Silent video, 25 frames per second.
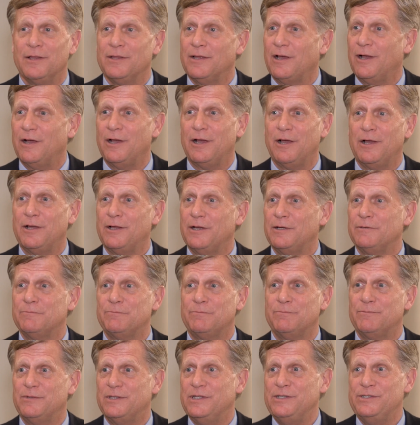
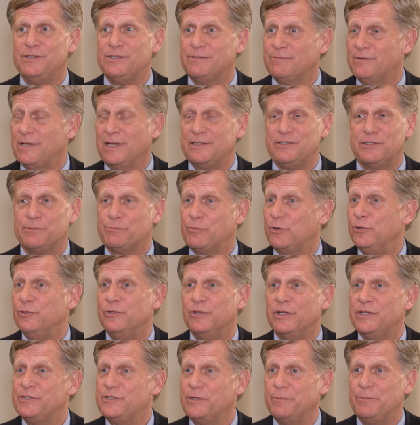That's
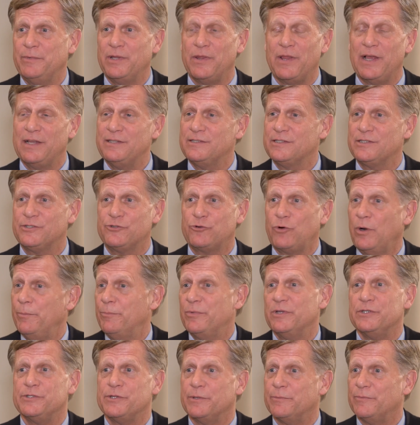Putinism and that's
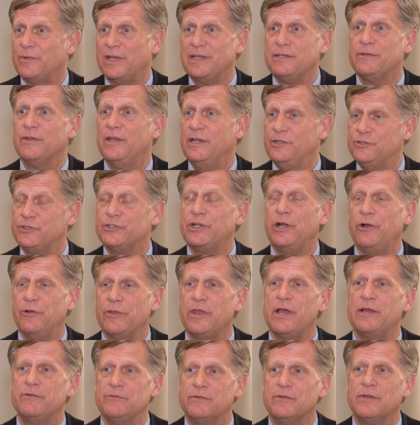Trumpism. That they share
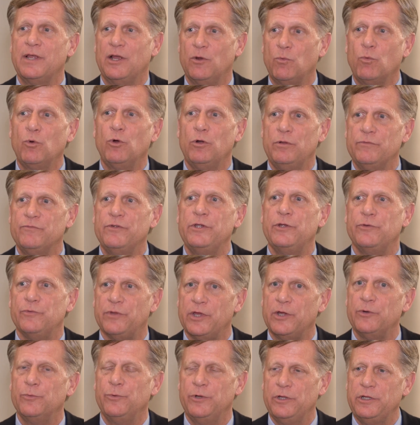that worldview.
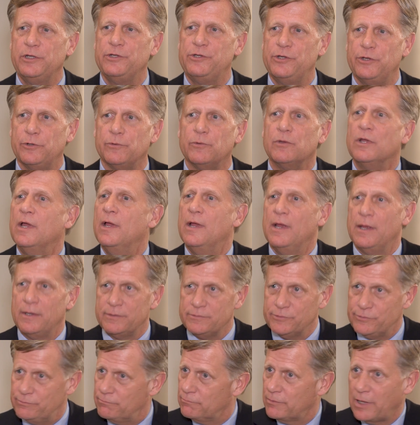They really do.
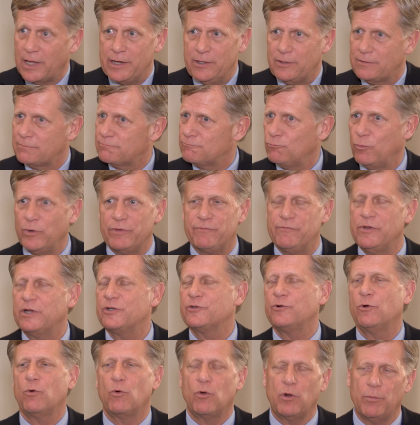Like with
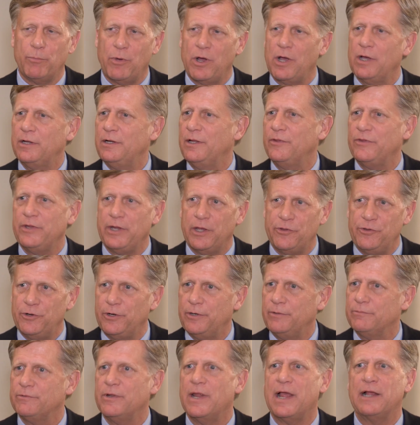Viktor Orban and the
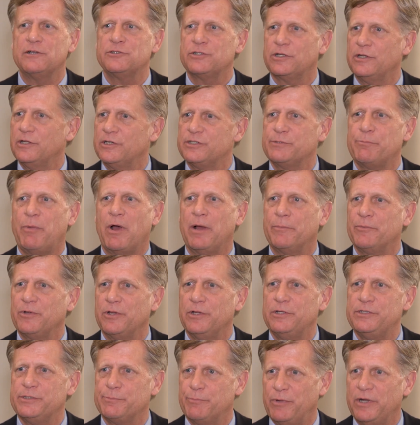other nationalist
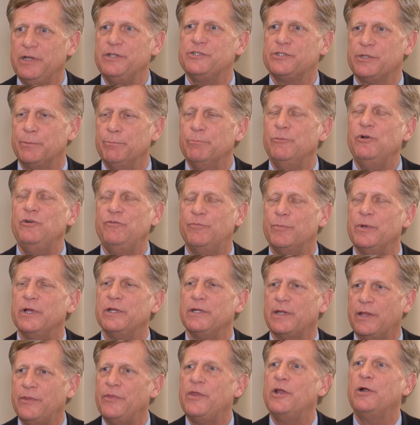populists, but it's a
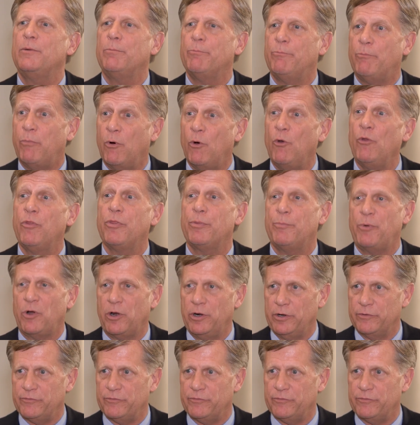movement and they're both part